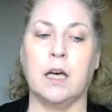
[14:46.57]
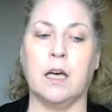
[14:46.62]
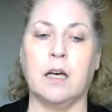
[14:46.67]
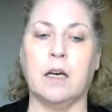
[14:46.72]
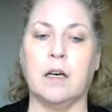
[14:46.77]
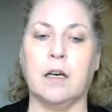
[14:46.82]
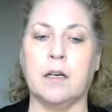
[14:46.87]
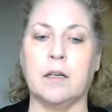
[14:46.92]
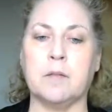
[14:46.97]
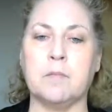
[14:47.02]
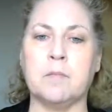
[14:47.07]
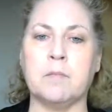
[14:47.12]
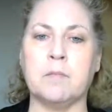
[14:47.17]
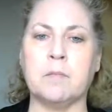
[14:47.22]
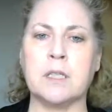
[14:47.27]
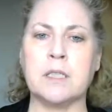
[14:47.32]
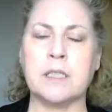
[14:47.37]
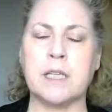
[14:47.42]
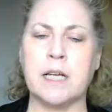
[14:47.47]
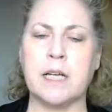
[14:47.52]

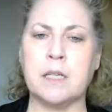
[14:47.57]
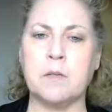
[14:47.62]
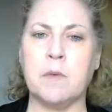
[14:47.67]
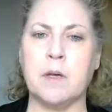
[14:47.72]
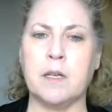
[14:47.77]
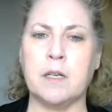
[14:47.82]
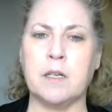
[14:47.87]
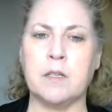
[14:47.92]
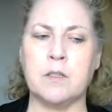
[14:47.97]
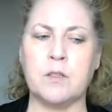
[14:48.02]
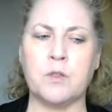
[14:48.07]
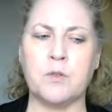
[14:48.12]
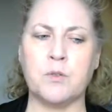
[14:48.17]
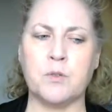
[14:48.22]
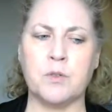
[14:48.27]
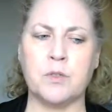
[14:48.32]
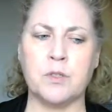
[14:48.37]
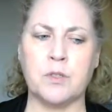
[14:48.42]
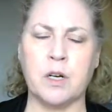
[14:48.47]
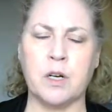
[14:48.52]
because I'd been
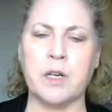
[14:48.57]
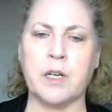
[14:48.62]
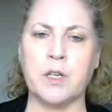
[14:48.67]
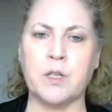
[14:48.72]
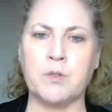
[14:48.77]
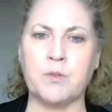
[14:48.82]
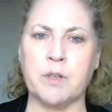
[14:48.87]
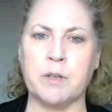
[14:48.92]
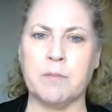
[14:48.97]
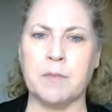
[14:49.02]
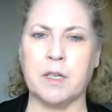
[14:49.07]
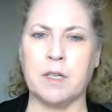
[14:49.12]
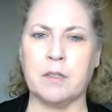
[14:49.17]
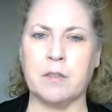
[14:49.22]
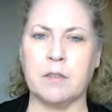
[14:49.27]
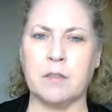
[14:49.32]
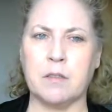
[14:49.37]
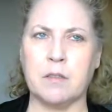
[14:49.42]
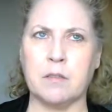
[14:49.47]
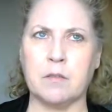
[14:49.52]
starting
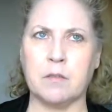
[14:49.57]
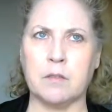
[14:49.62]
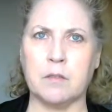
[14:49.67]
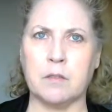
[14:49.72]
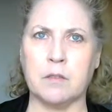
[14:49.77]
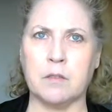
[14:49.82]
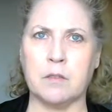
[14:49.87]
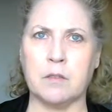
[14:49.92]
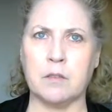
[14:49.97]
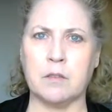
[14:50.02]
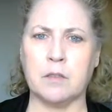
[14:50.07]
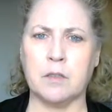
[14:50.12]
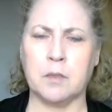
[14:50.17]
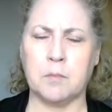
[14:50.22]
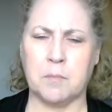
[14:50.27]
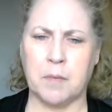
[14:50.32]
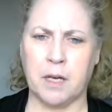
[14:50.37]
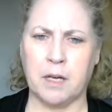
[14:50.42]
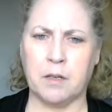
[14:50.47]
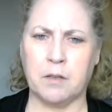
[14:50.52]
treatment
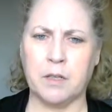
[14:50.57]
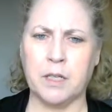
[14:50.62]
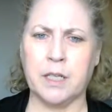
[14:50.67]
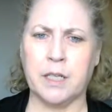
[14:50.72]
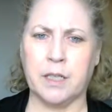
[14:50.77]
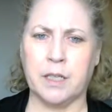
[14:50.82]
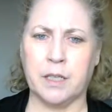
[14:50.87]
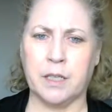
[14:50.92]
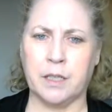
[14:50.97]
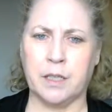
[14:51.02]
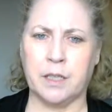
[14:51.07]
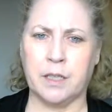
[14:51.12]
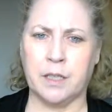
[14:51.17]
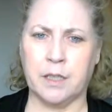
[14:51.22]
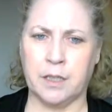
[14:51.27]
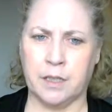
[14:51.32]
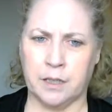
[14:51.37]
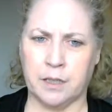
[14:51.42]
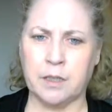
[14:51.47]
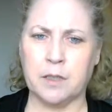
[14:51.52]
about a
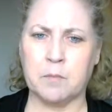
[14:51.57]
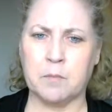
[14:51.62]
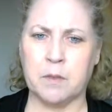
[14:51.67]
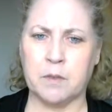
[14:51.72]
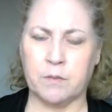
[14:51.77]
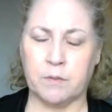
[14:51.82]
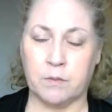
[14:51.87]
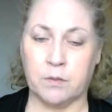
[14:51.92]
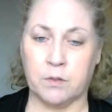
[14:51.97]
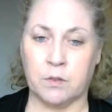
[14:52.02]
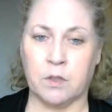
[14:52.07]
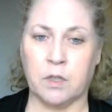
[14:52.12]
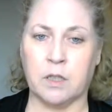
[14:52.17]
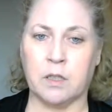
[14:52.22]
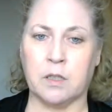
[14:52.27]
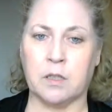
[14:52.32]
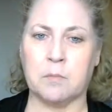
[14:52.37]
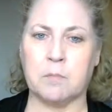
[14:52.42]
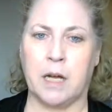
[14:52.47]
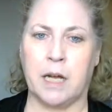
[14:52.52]
year
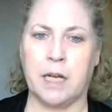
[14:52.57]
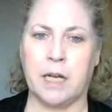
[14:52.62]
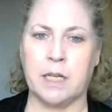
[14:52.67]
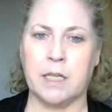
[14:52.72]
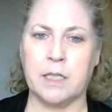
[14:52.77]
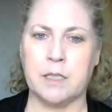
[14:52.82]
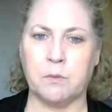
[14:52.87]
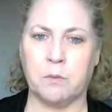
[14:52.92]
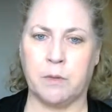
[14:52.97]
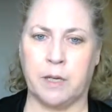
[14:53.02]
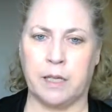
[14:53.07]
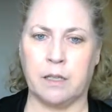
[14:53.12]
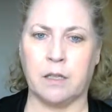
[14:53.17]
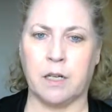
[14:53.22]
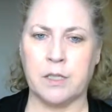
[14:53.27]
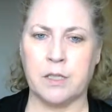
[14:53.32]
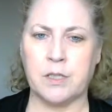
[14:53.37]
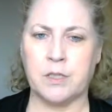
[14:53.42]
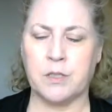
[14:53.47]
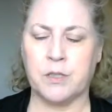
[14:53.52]
before my weight
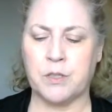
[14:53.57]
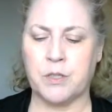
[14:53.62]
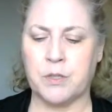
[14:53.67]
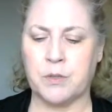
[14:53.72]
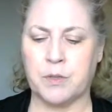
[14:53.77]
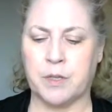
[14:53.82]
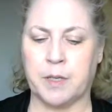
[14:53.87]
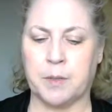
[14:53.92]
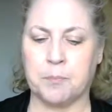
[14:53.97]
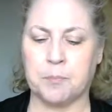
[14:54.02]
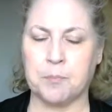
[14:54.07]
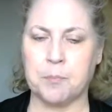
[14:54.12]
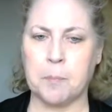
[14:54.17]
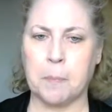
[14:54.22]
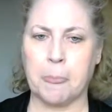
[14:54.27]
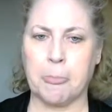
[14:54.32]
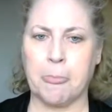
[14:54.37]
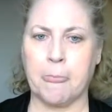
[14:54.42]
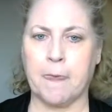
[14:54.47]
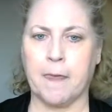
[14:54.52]
loss surgery.
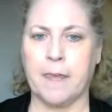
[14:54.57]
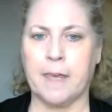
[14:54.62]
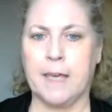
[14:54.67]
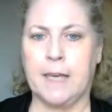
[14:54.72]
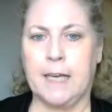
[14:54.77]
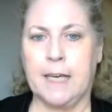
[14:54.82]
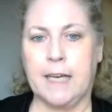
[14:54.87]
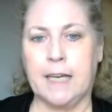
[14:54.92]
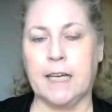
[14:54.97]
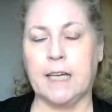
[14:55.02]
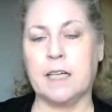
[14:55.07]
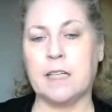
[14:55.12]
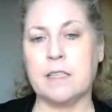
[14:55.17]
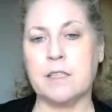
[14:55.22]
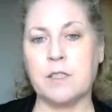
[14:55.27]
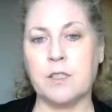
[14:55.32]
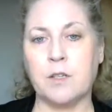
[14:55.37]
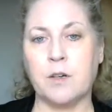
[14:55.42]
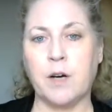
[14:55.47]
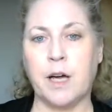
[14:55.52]

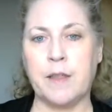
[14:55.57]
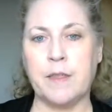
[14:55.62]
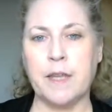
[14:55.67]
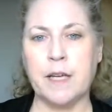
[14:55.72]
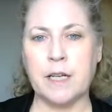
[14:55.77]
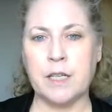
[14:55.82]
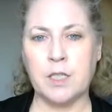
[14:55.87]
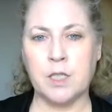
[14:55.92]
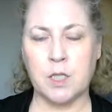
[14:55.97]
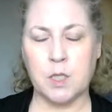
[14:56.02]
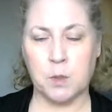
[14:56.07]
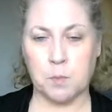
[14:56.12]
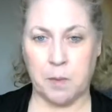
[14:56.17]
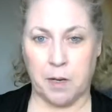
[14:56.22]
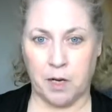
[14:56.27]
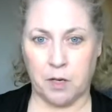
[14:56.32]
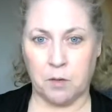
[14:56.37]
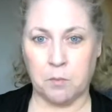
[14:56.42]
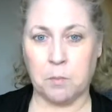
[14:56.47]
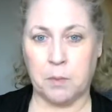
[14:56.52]
And so I think it's just
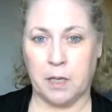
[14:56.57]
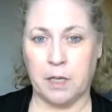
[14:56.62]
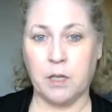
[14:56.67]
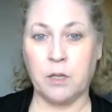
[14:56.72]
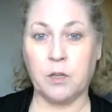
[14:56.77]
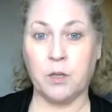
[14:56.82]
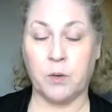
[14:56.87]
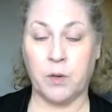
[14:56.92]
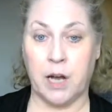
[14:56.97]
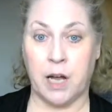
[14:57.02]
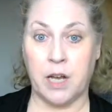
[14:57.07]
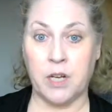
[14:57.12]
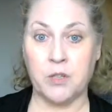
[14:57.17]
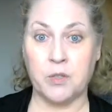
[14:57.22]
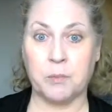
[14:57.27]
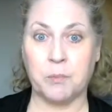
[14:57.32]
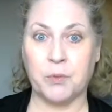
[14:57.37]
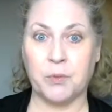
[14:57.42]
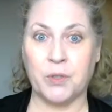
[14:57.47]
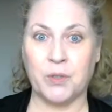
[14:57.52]
been a
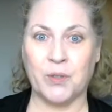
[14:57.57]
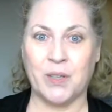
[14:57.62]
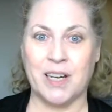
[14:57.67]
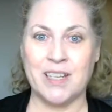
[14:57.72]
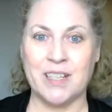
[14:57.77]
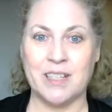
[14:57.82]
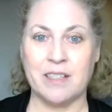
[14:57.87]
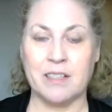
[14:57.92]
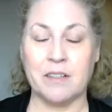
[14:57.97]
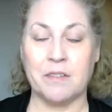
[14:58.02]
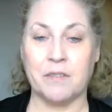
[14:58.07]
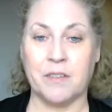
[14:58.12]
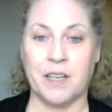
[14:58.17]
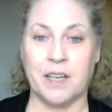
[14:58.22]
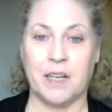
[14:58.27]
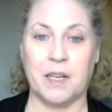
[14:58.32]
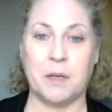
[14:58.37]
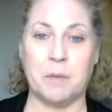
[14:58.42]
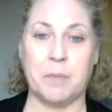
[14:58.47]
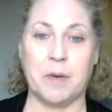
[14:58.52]
gradual progression of
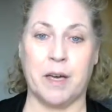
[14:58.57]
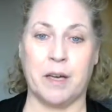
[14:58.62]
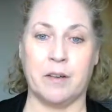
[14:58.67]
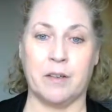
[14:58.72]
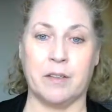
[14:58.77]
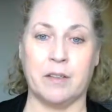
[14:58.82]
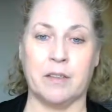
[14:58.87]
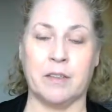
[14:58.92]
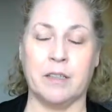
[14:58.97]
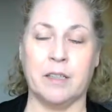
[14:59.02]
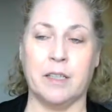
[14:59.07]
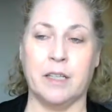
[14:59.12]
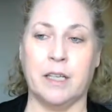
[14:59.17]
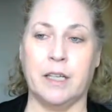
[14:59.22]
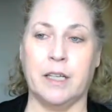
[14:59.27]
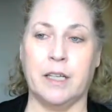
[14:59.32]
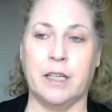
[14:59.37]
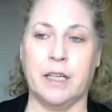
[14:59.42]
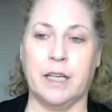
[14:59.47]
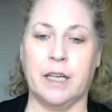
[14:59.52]
getting better.
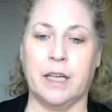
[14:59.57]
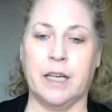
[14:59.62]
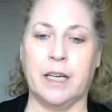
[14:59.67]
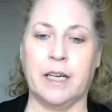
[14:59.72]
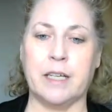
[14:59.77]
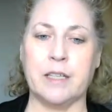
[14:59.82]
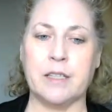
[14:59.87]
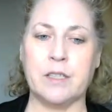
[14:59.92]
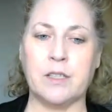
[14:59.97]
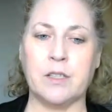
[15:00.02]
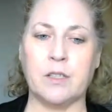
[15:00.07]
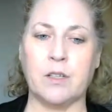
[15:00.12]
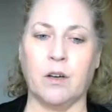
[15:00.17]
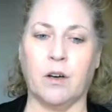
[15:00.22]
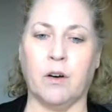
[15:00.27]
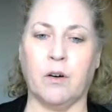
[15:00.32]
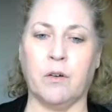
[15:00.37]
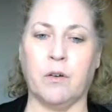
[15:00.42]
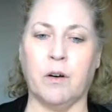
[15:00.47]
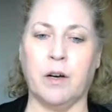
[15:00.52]
And
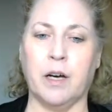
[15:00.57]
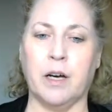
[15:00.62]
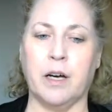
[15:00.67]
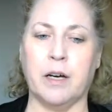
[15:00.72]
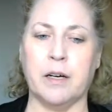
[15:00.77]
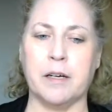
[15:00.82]
so,